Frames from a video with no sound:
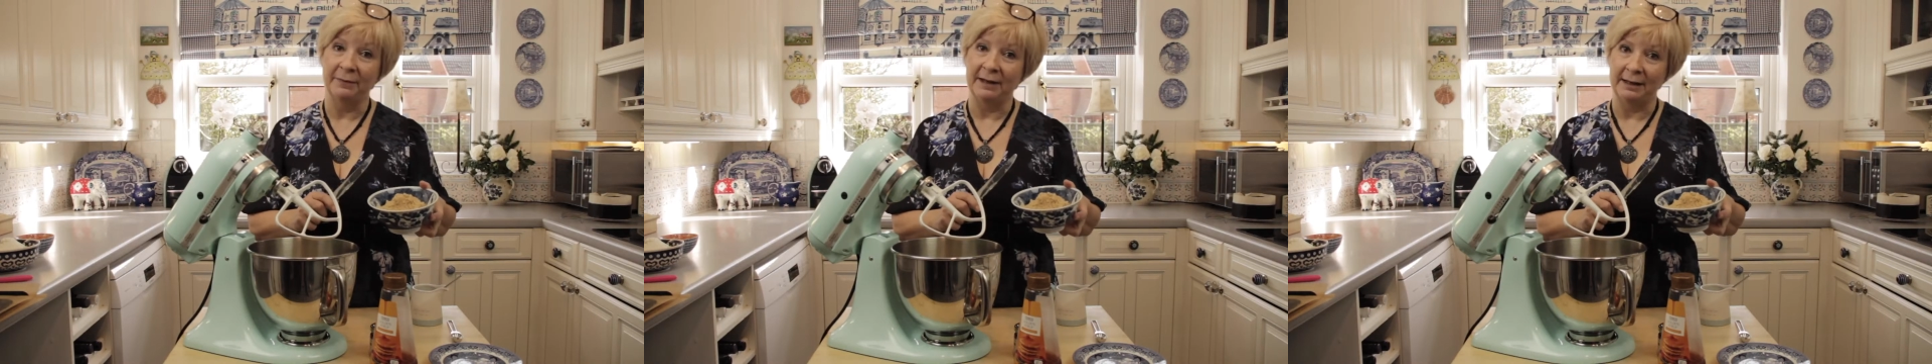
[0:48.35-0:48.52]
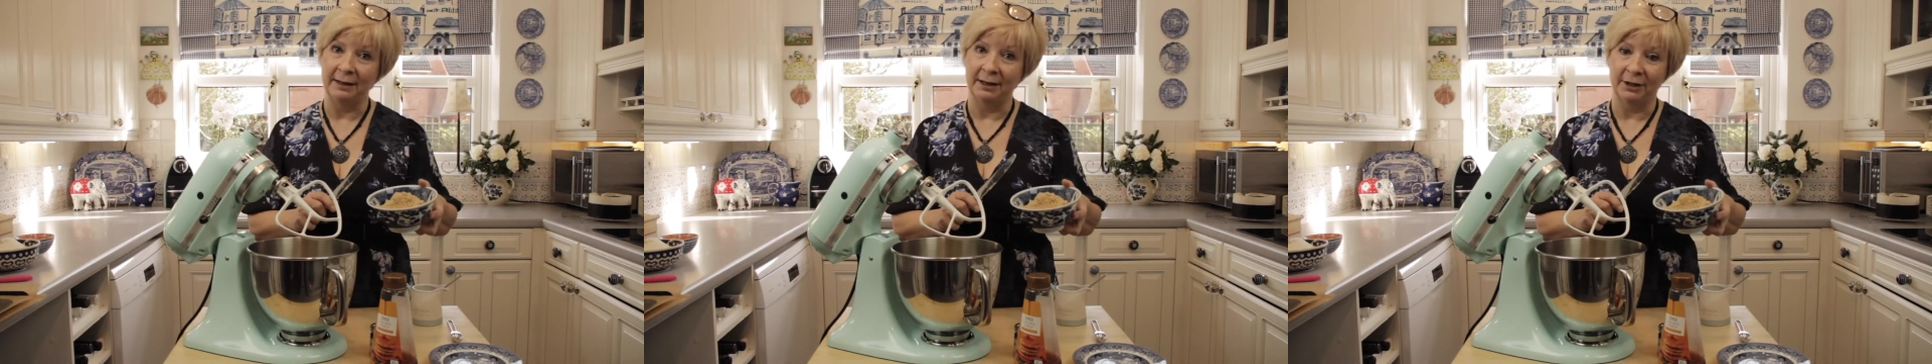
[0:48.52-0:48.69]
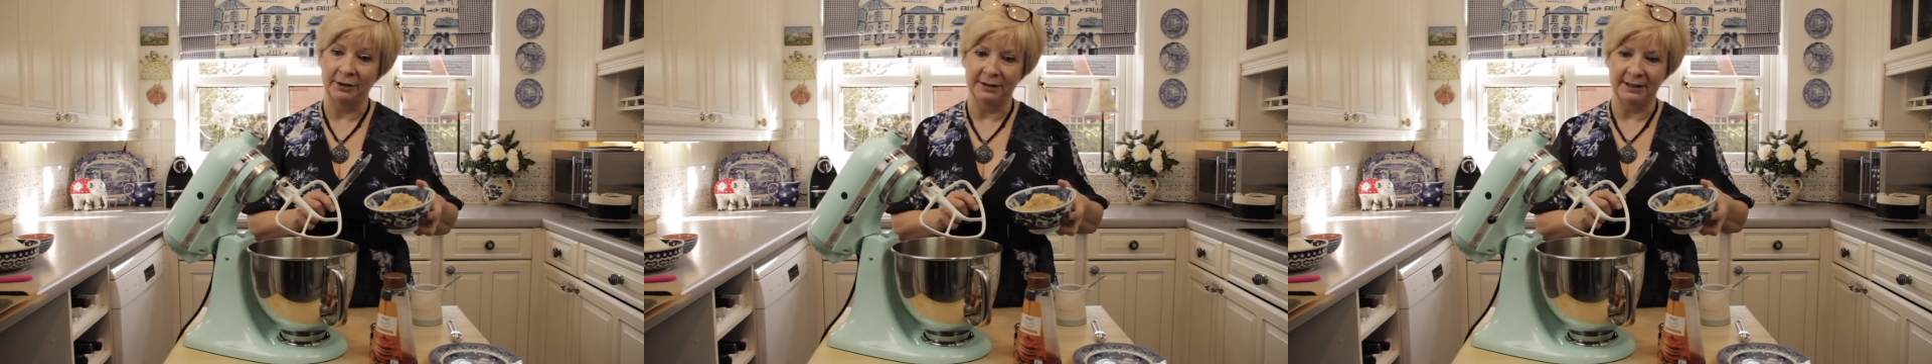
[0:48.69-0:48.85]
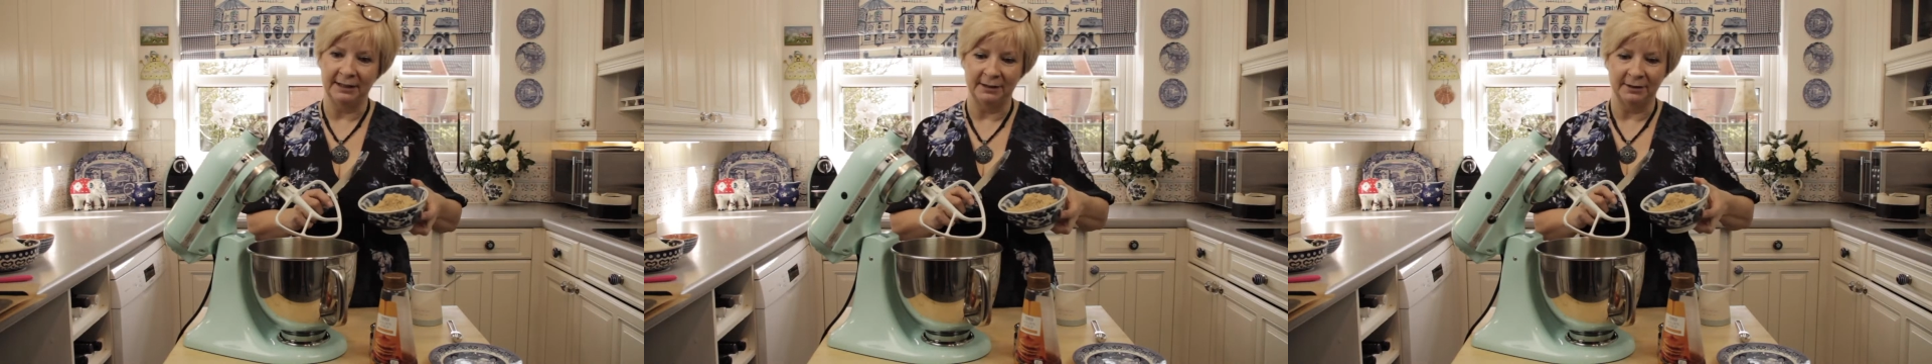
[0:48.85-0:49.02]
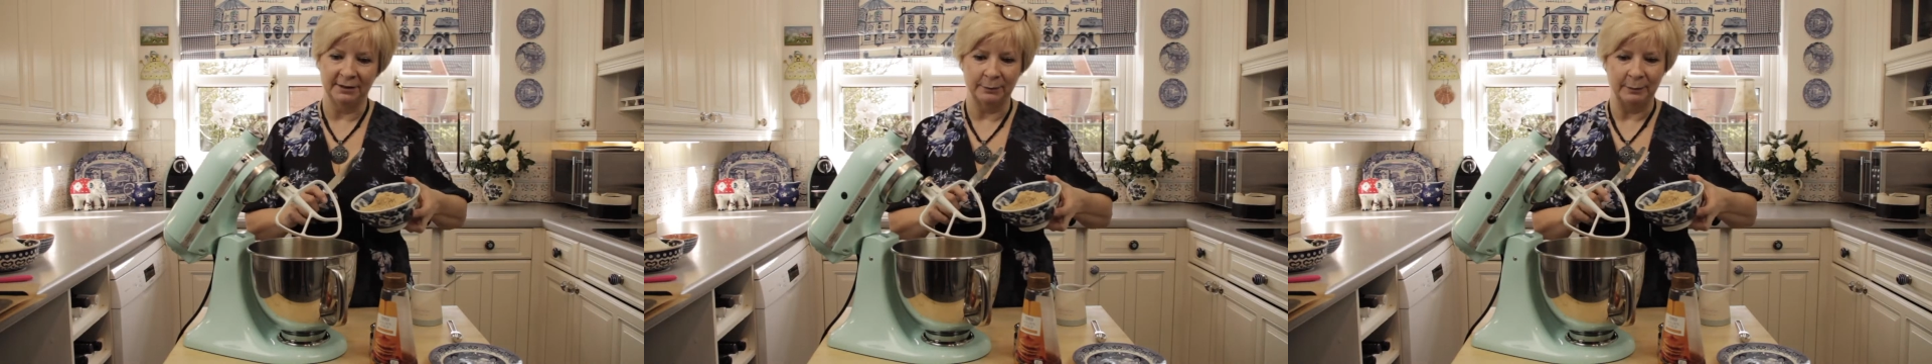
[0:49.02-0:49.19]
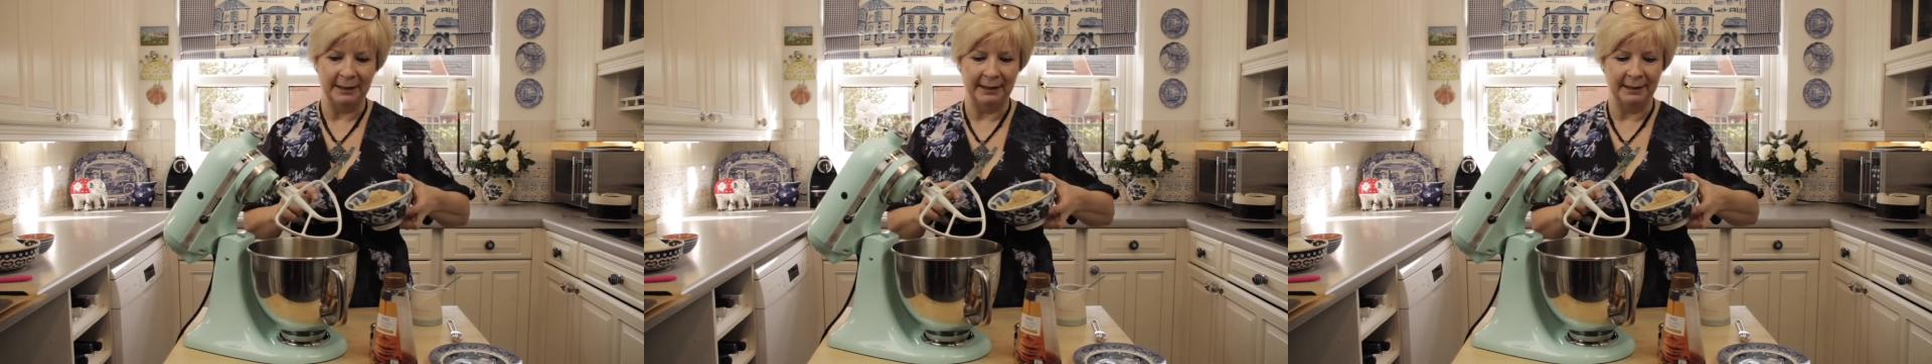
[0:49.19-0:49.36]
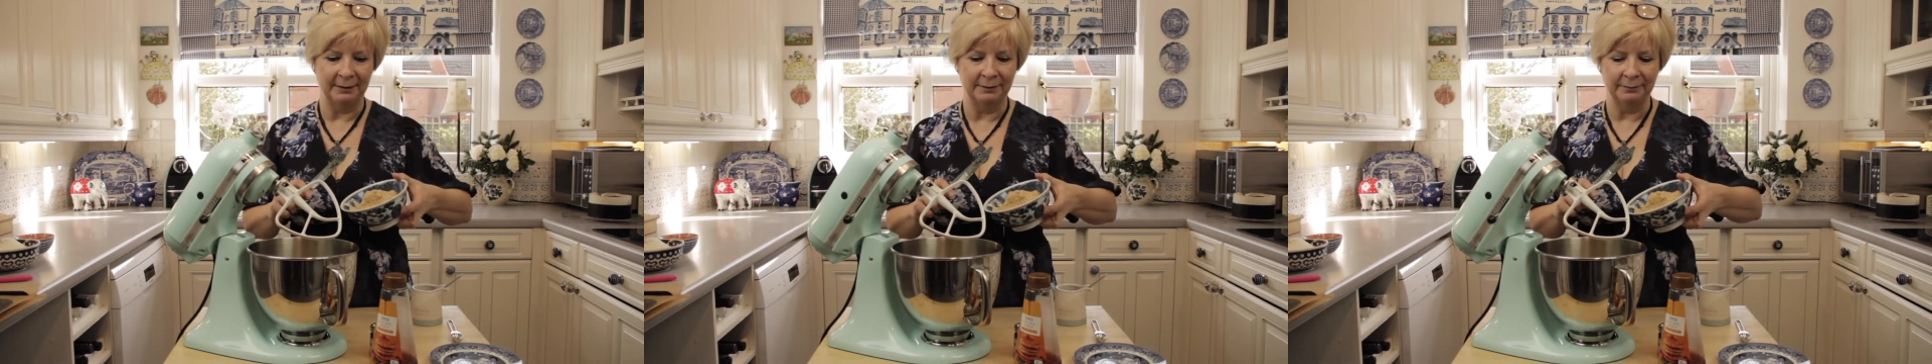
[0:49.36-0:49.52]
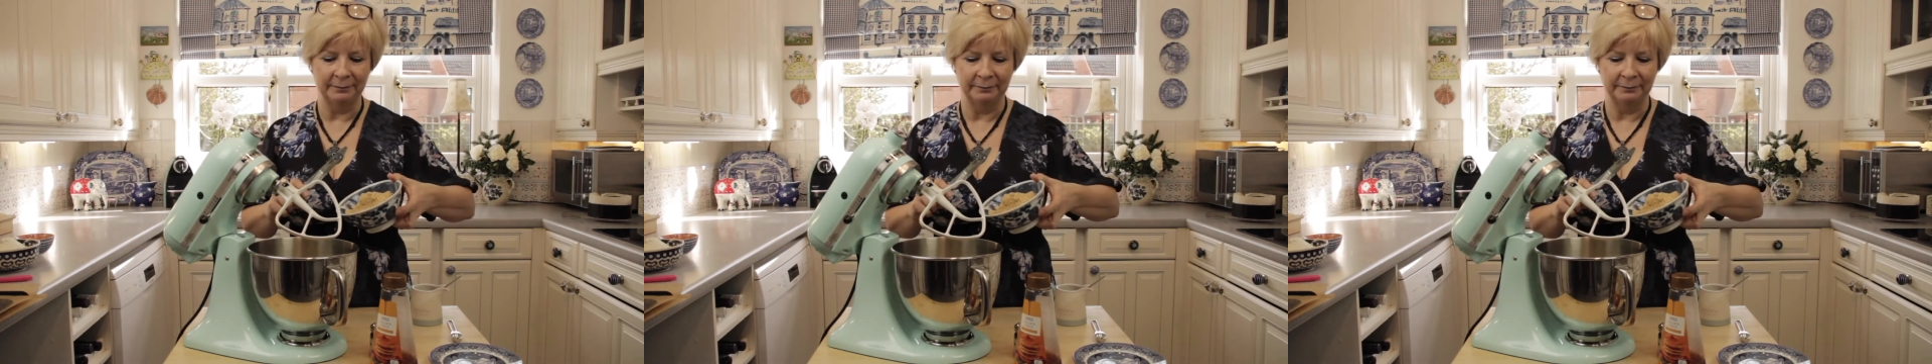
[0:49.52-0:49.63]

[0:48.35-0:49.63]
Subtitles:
that goes in as well.